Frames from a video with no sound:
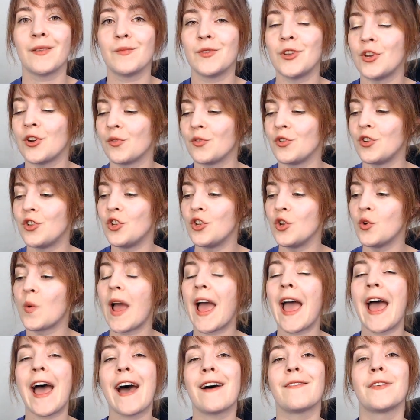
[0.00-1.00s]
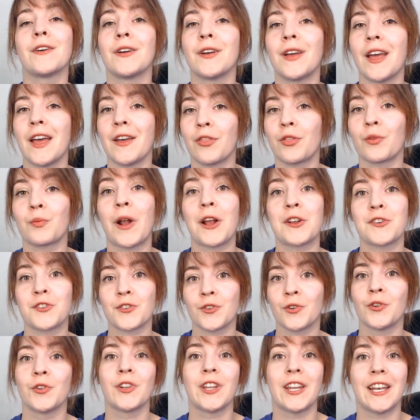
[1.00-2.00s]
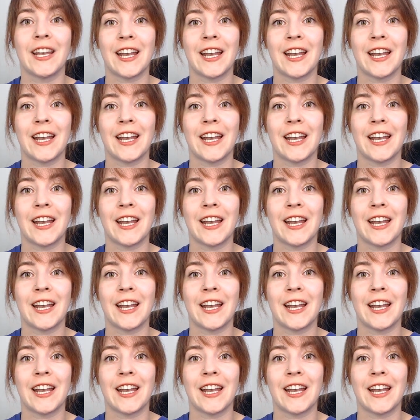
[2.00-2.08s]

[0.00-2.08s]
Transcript: you have a threshold,